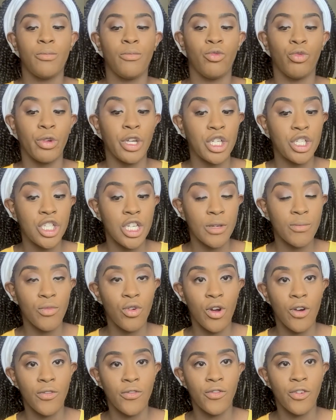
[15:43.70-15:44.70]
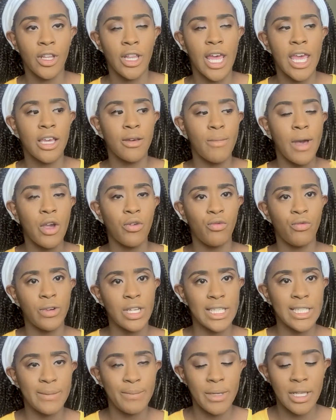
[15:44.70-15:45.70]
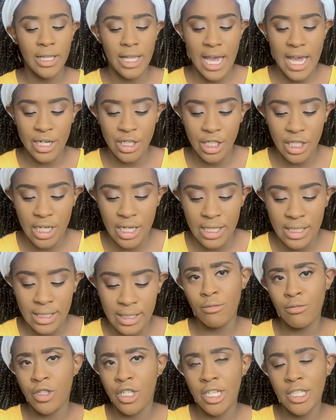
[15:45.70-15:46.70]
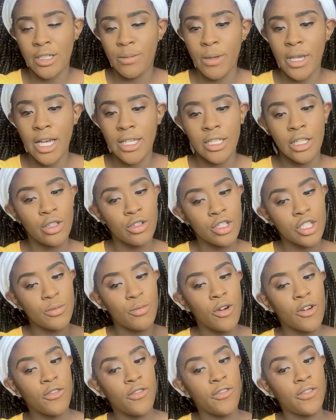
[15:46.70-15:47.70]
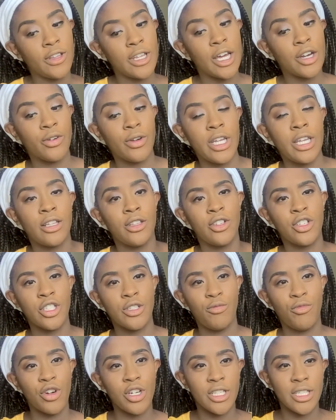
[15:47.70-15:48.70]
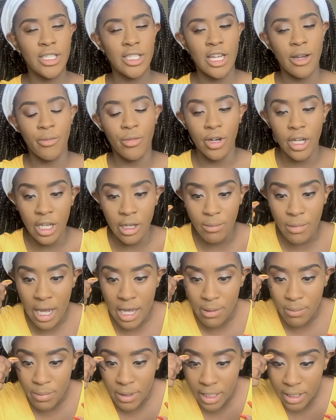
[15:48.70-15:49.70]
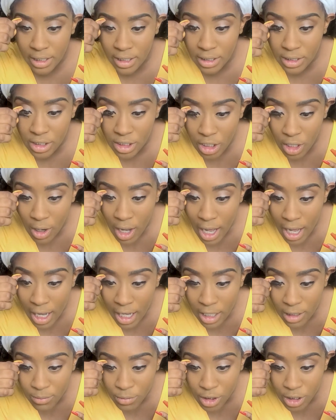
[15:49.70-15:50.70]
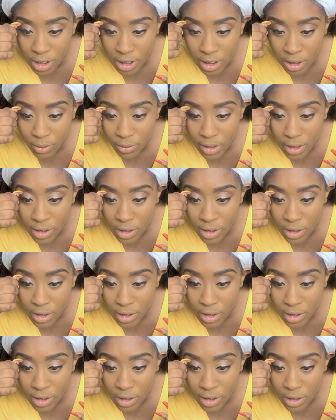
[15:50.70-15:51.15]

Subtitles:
reaching more for like my wispy lashes just because it looks more fluttery, it looks more summery in my opinion. So I am just going